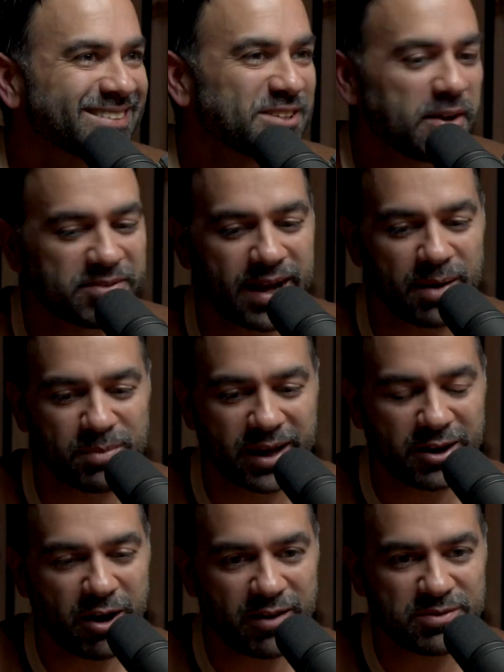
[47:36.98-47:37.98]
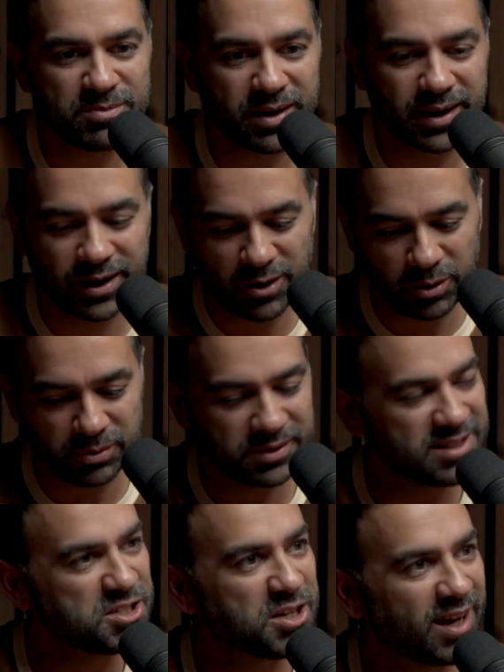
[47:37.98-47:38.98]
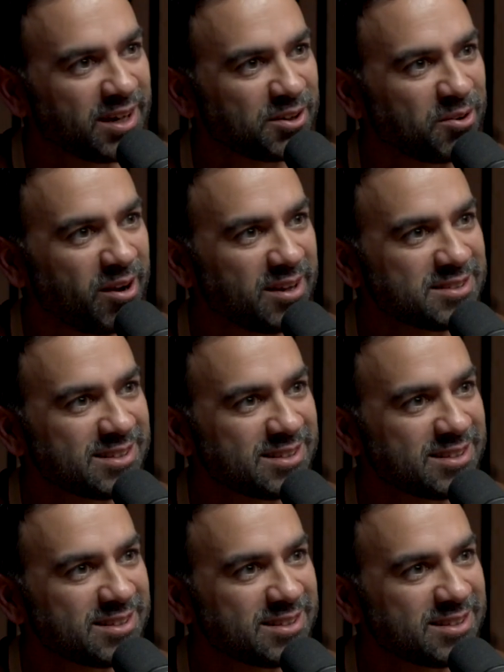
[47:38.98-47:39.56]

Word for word: so I've got my coffee mug at home with the giant cross